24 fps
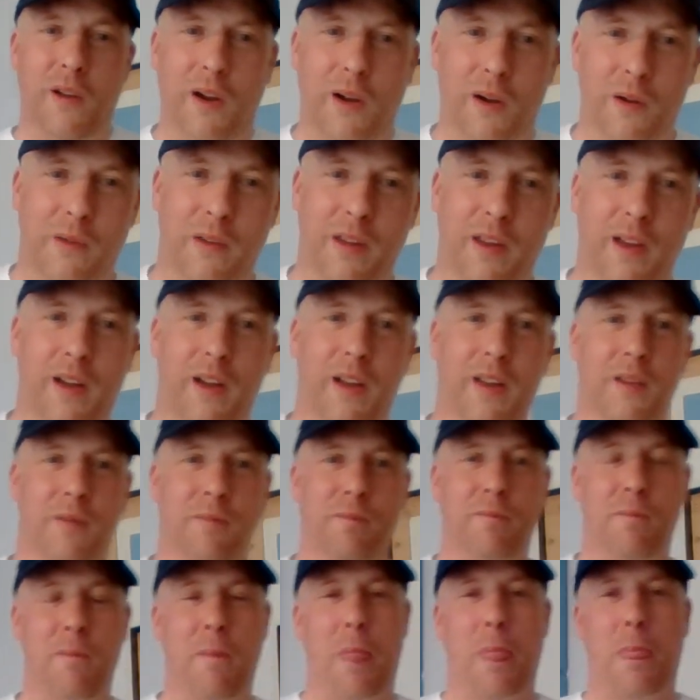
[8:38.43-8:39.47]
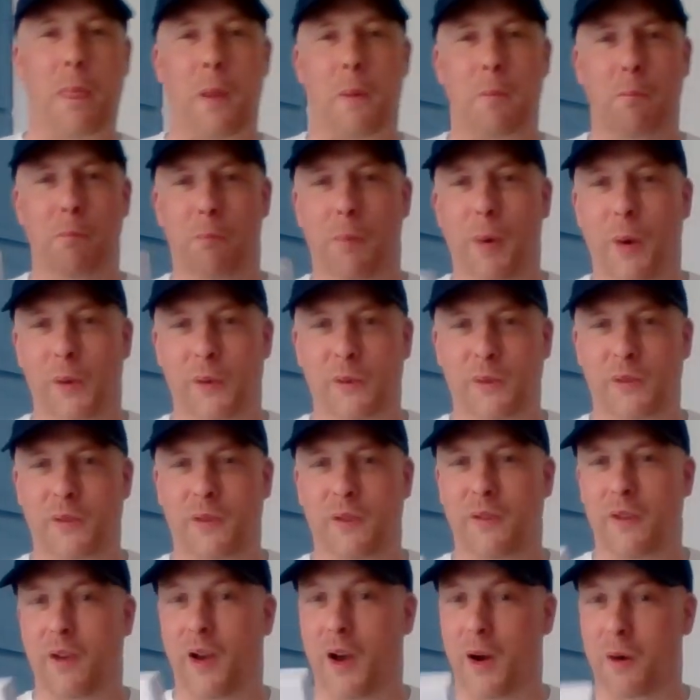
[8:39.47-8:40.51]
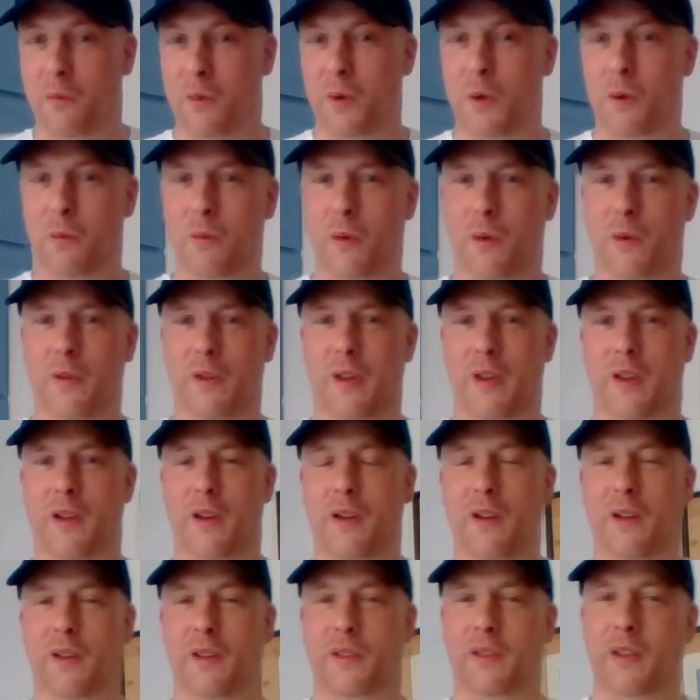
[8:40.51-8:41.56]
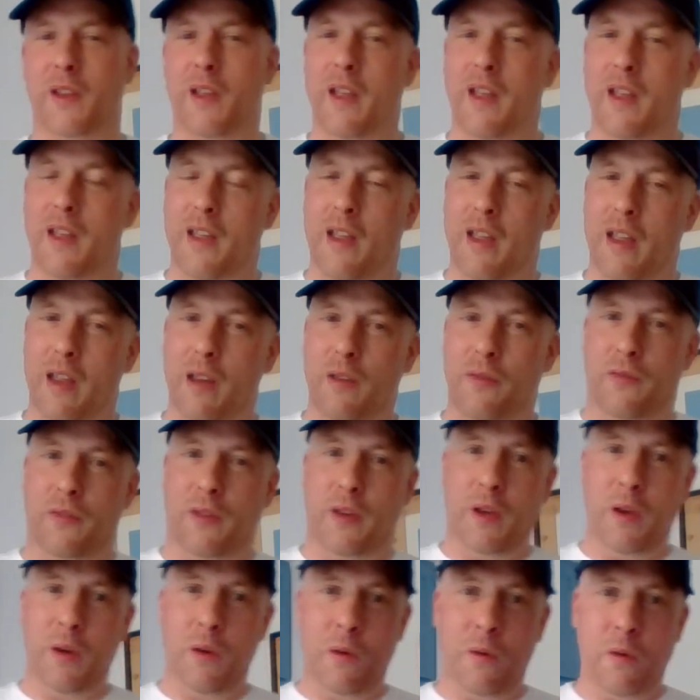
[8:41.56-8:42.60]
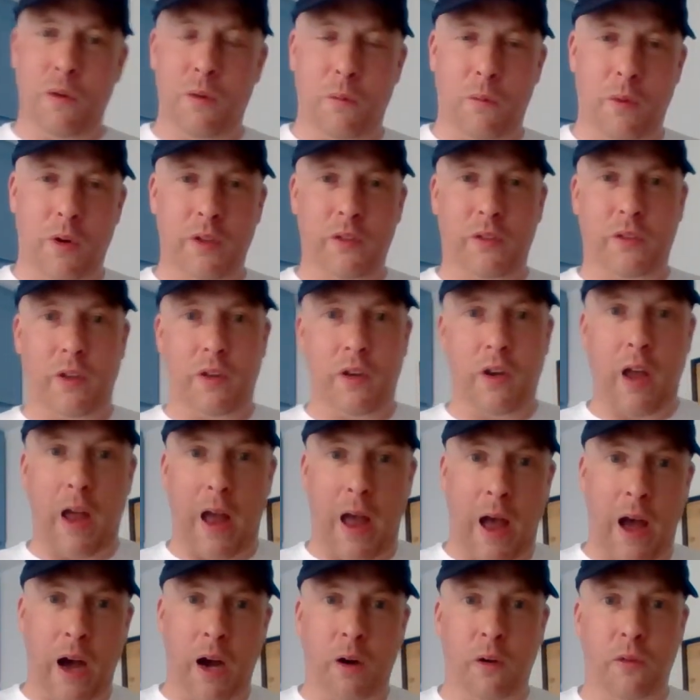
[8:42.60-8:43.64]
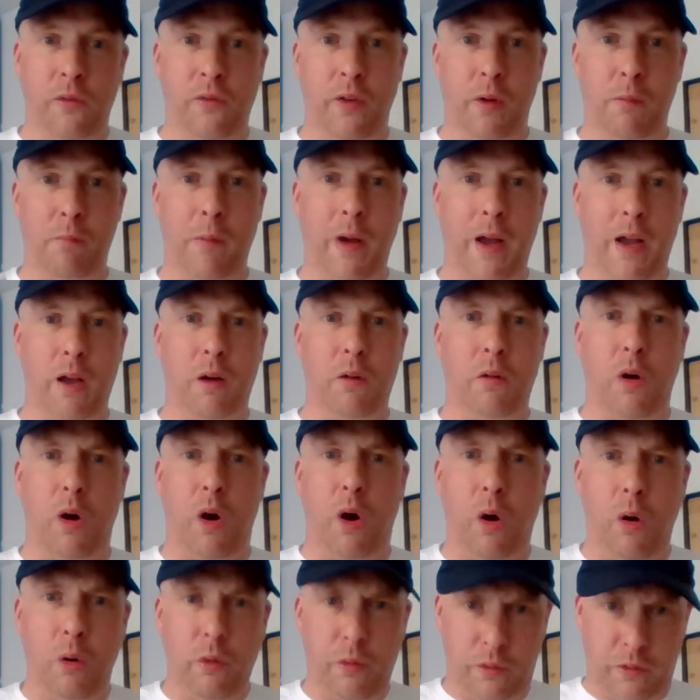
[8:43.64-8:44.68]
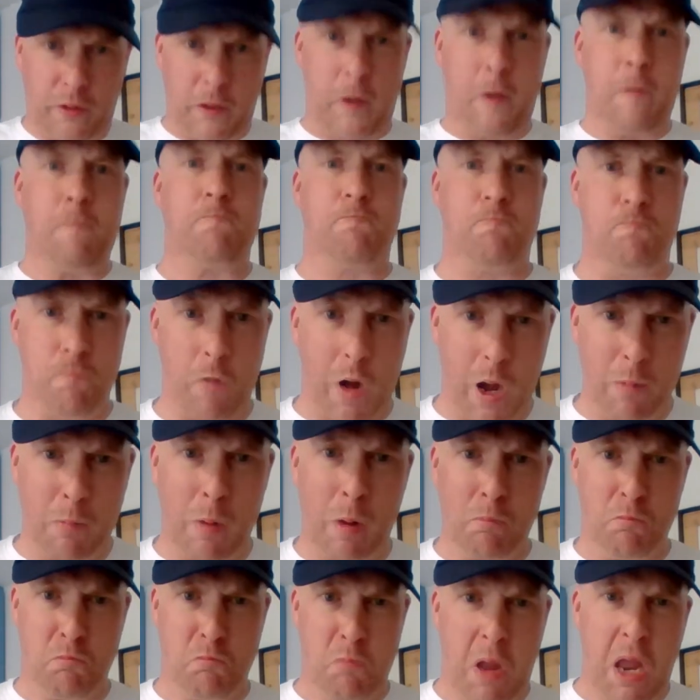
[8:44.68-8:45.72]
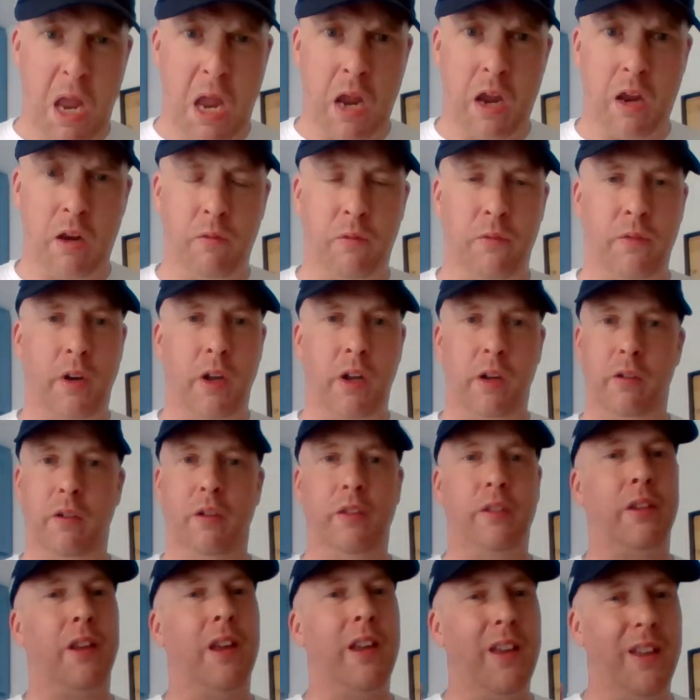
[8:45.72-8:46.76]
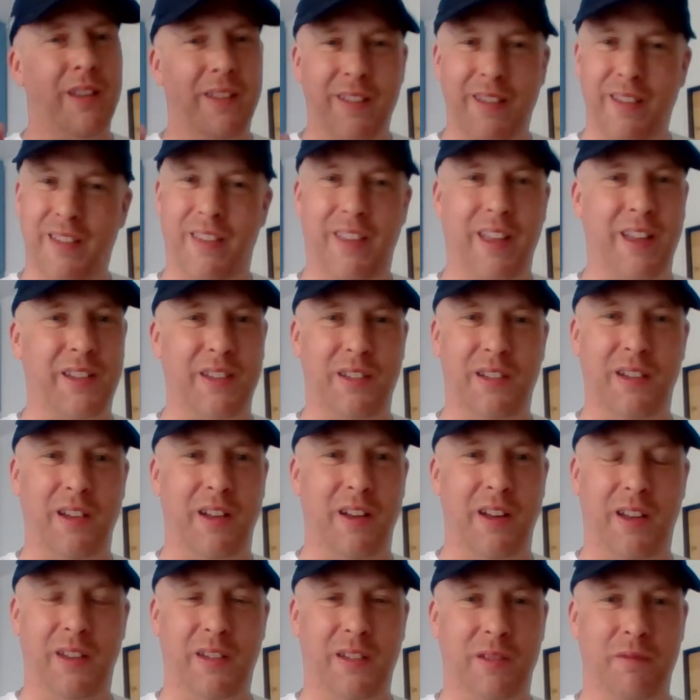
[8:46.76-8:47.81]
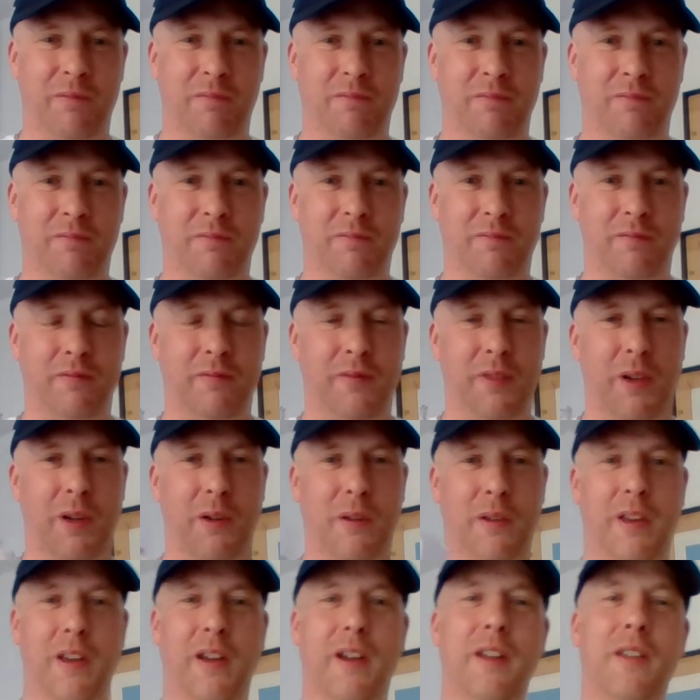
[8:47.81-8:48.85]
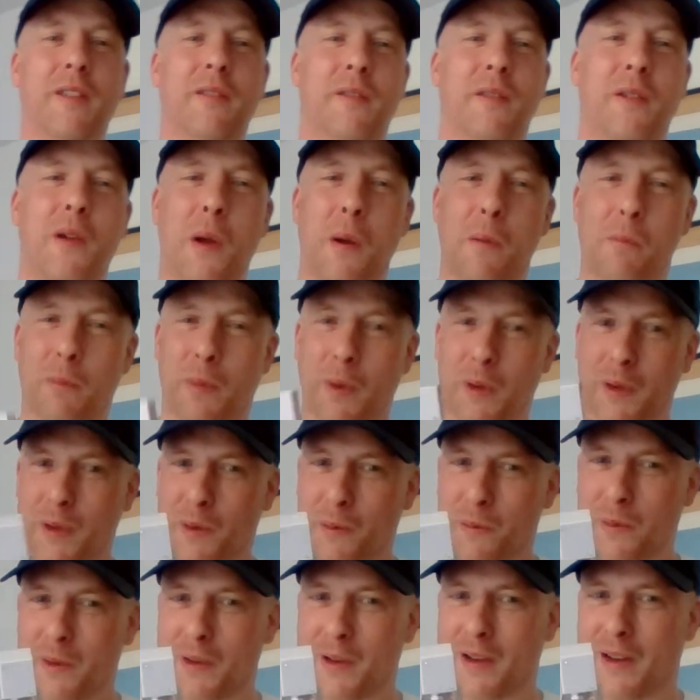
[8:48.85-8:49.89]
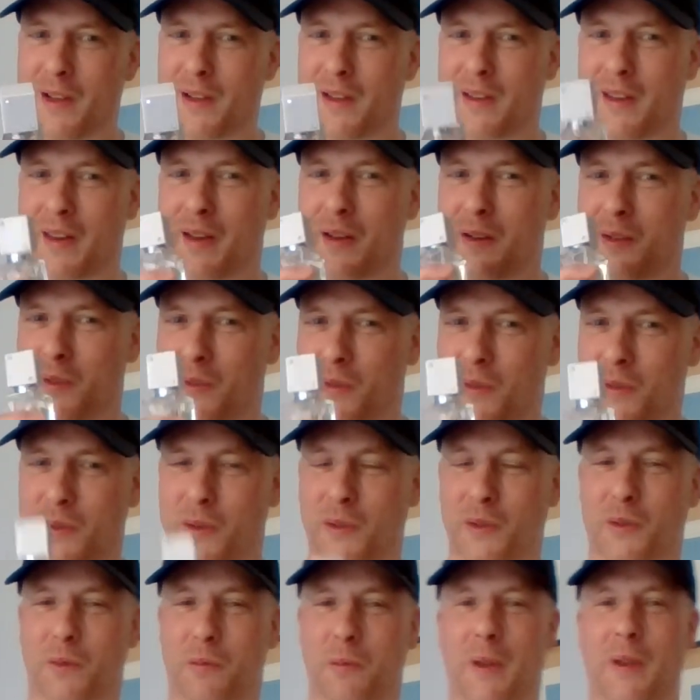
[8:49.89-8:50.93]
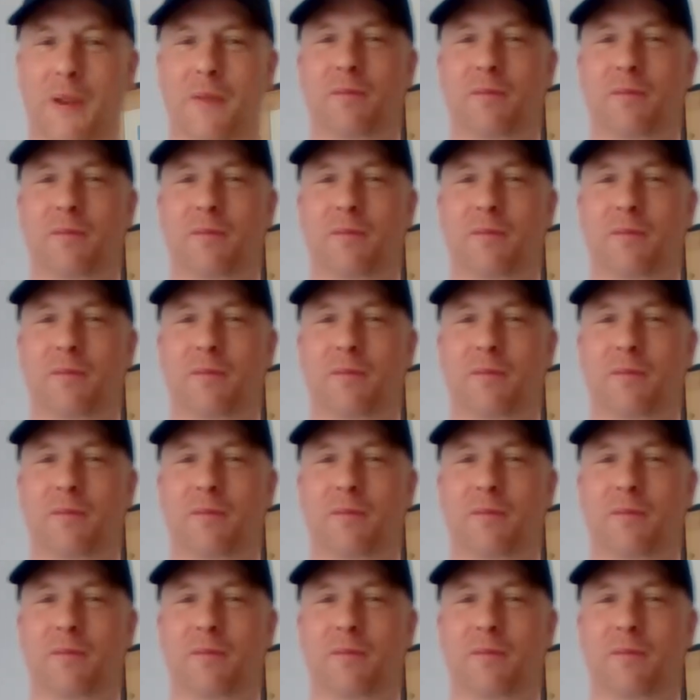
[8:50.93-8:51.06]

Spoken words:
Okay, but I will warn you guys, if you want an alpha male ultra, I'm a man fragrance, that's not it. Okay, but you will like it, trust me.